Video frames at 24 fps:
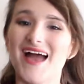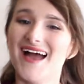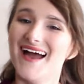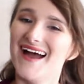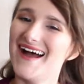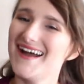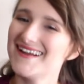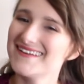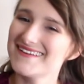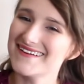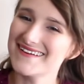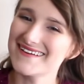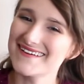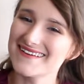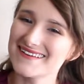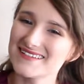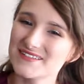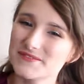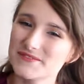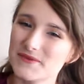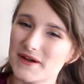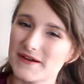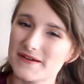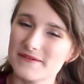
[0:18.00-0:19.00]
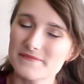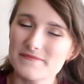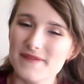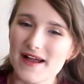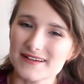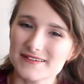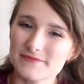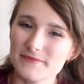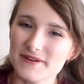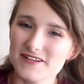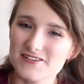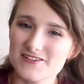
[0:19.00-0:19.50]
Hi dolls, welcome back
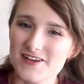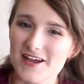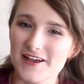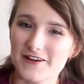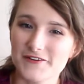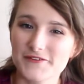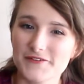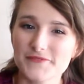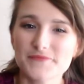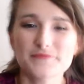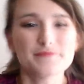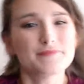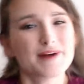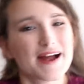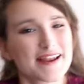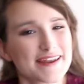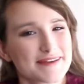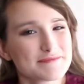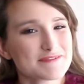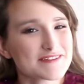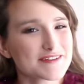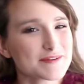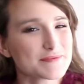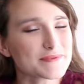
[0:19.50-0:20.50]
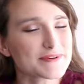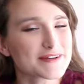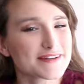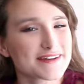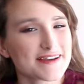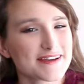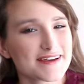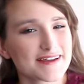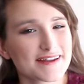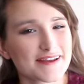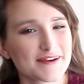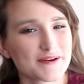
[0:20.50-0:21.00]
to my channel. My name's Sabrina
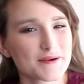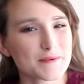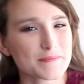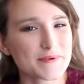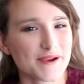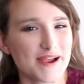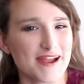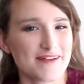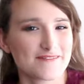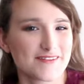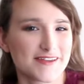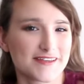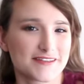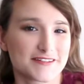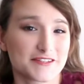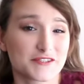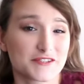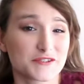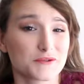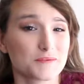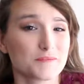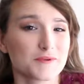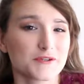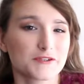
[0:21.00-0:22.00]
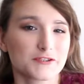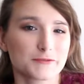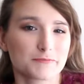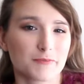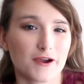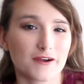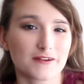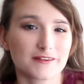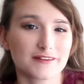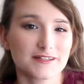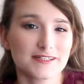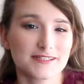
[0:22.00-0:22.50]
and I hope you're having a super
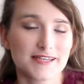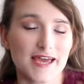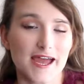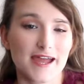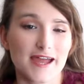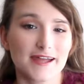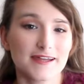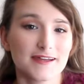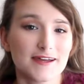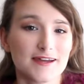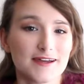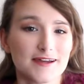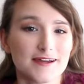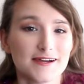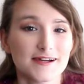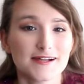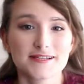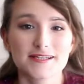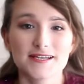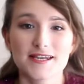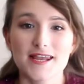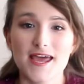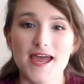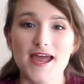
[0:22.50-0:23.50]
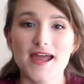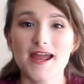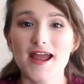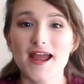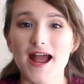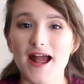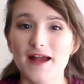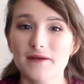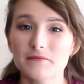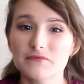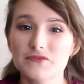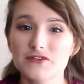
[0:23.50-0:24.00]
sparkly day. Today
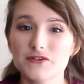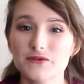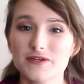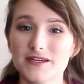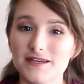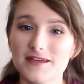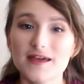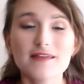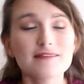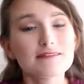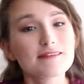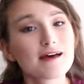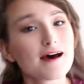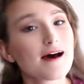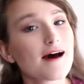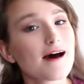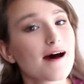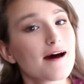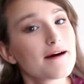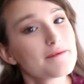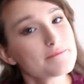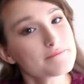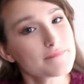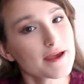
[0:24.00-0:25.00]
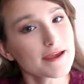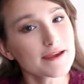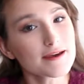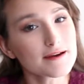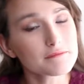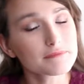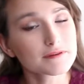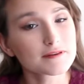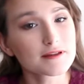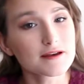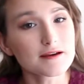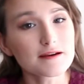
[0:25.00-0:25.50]
I'm doing the
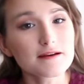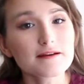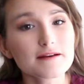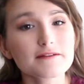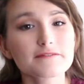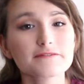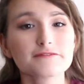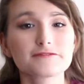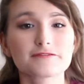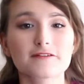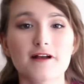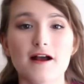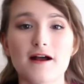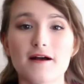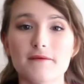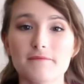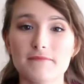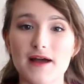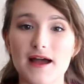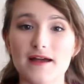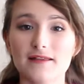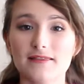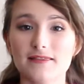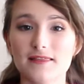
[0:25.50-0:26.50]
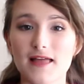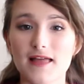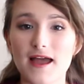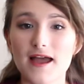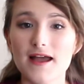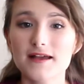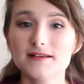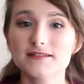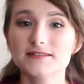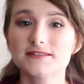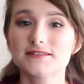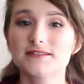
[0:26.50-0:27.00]
makeup look from my
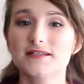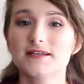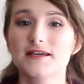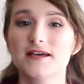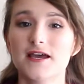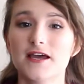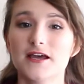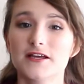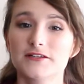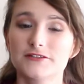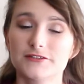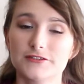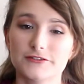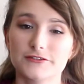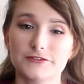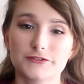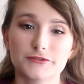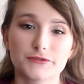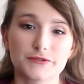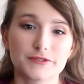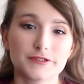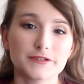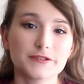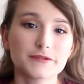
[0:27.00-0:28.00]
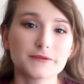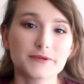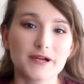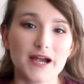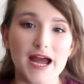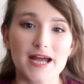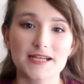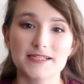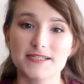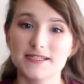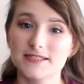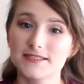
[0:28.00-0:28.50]
last tutorial where
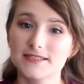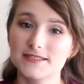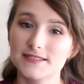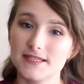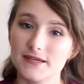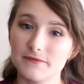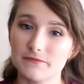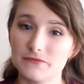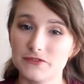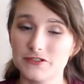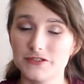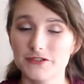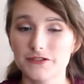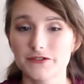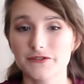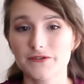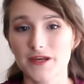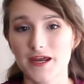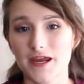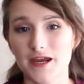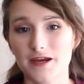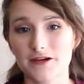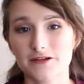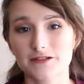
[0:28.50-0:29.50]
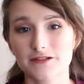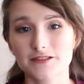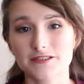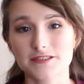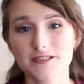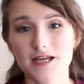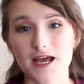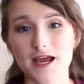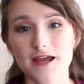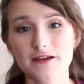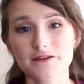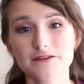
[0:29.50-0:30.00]
I did some Doon
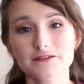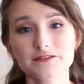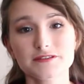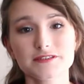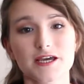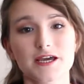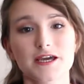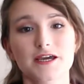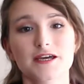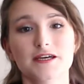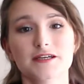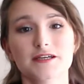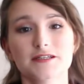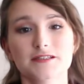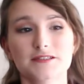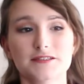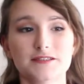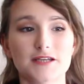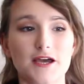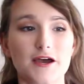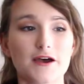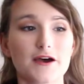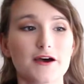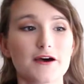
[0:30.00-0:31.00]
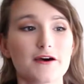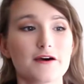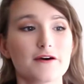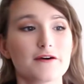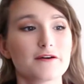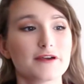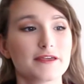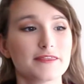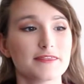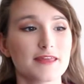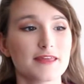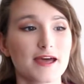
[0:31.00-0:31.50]
hairstyles.
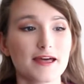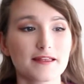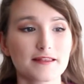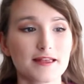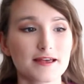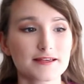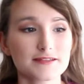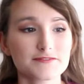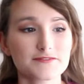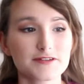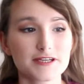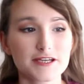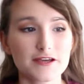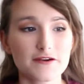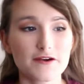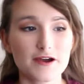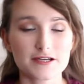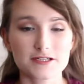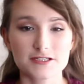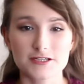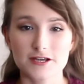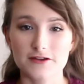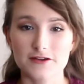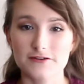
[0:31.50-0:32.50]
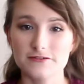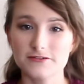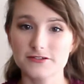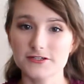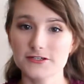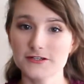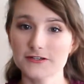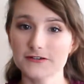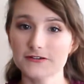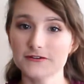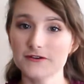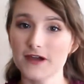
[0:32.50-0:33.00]
So in that last video I showed
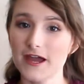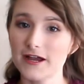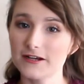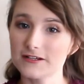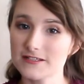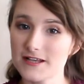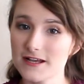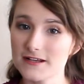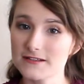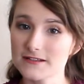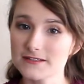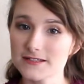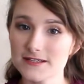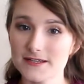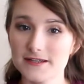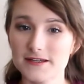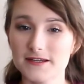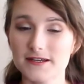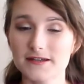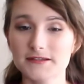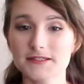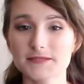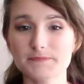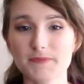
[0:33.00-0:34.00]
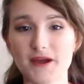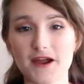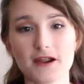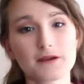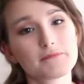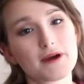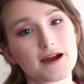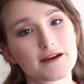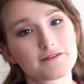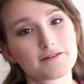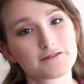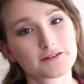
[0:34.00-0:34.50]
you hairstyles inspired
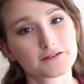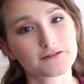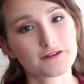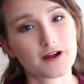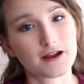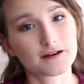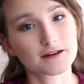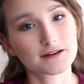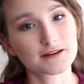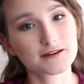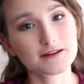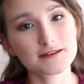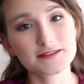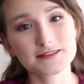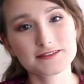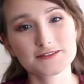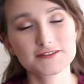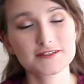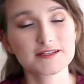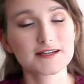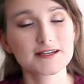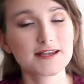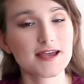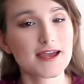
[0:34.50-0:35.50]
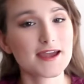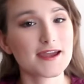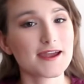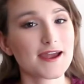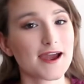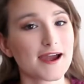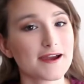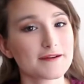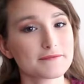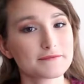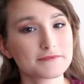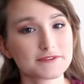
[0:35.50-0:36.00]
by Veronica. So today
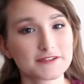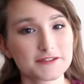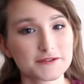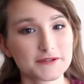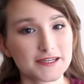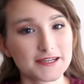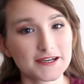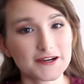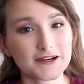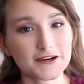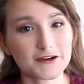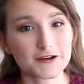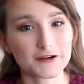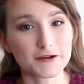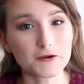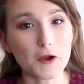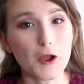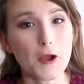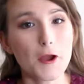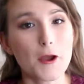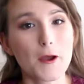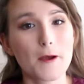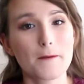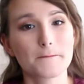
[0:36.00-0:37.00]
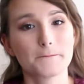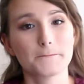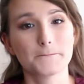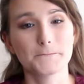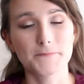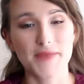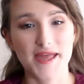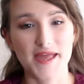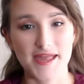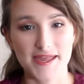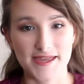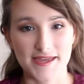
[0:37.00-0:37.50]
I'm doing her
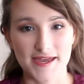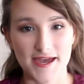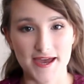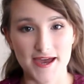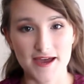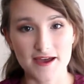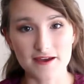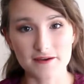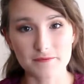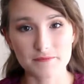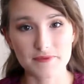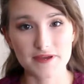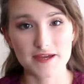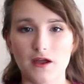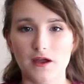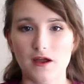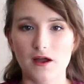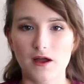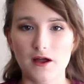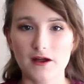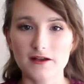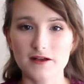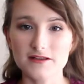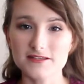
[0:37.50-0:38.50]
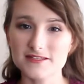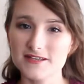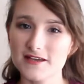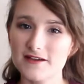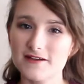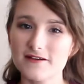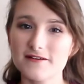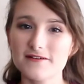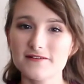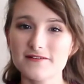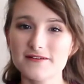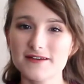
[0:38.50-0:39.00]
makeup.
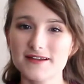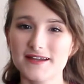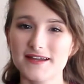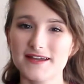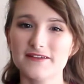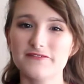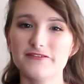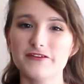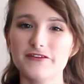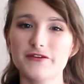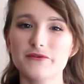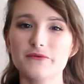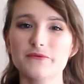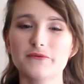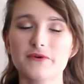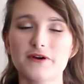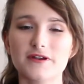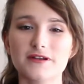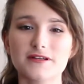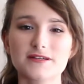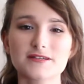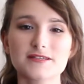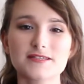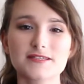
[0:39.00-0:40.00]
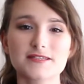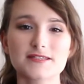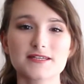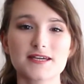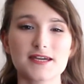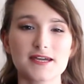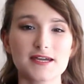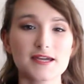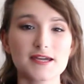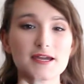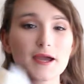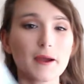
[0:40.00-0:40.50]
Also, if you want to
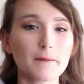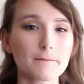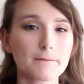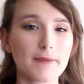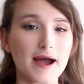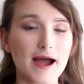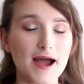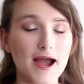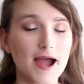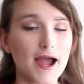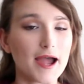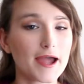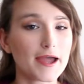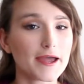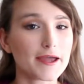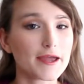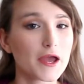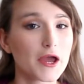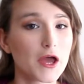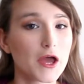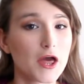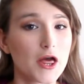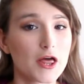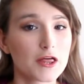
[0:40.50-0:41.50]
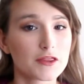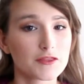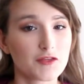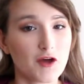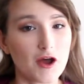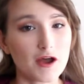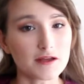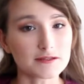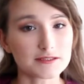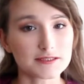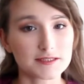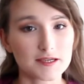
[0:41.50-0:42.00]
see my
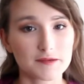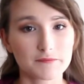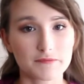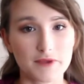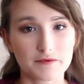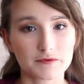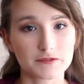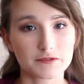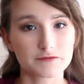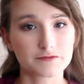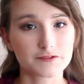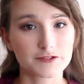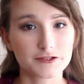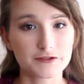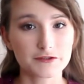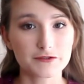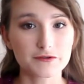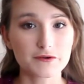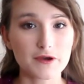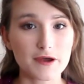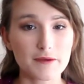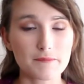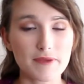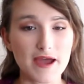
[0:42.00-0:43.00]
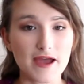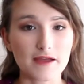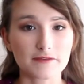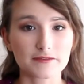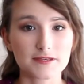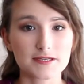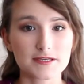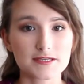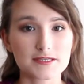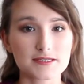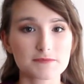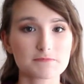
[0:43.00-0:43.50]
thoughts and my review about
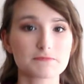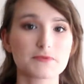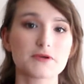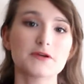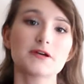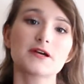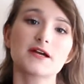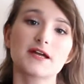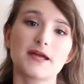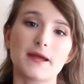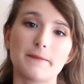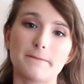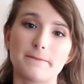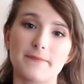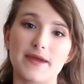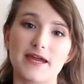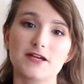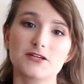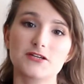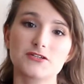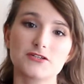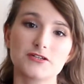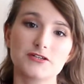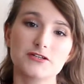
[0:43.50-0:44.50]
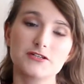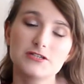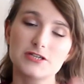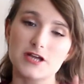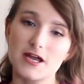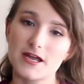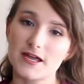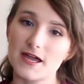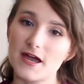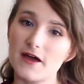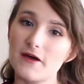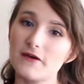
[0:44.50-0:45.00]
this book, make sure you
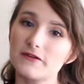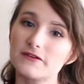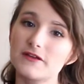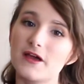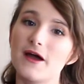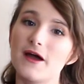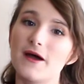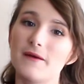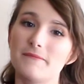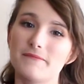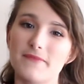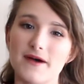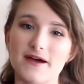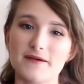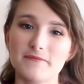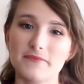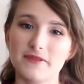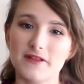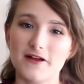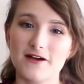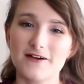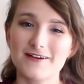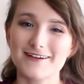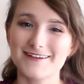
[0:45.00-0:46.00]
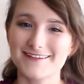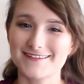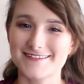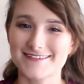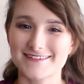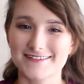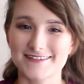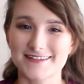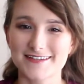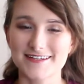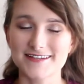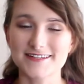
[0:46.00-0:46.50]
check out my blog. It's
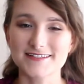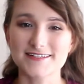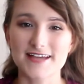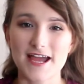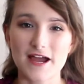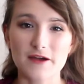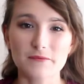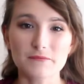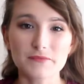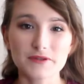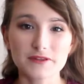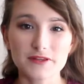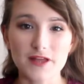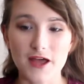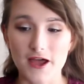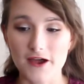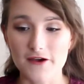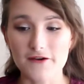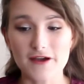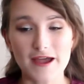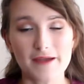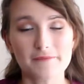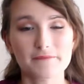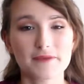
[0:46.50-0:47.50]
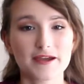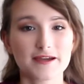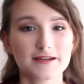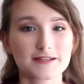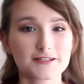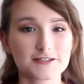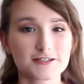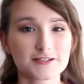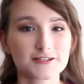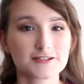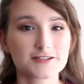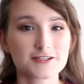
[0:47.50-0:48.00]
linked down below, and make
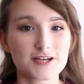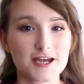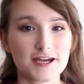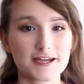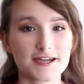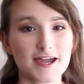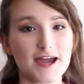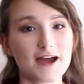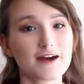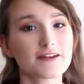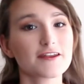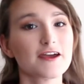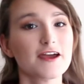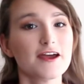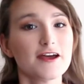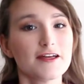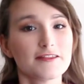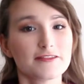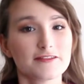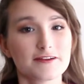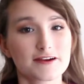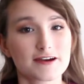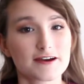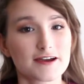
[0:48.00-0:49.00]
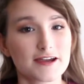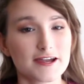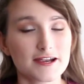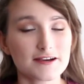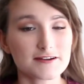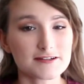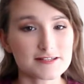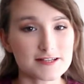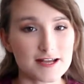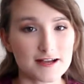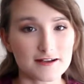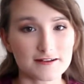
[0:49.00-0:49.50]
sure you check out the
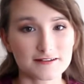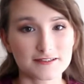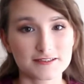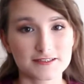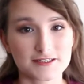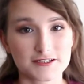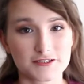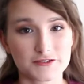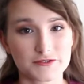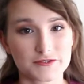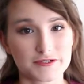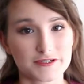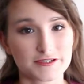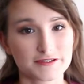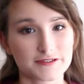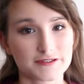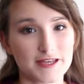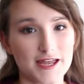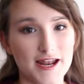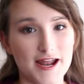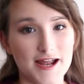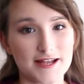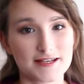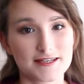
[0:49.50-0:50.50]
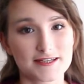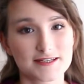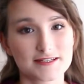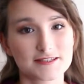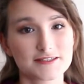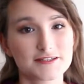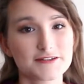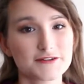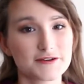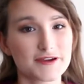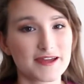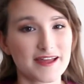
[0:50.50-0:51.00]
hairstyles tutorial that I did
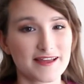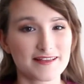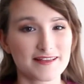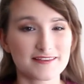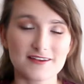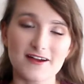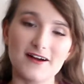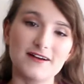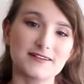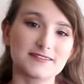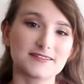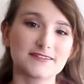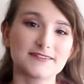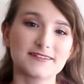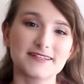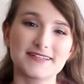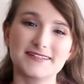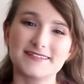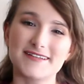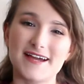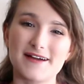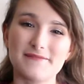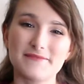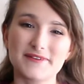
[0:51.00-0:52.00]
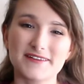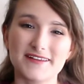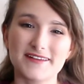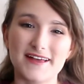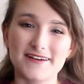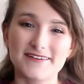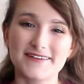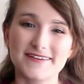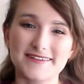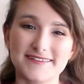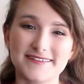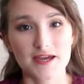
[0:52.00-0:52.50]
too. It's also linked down below.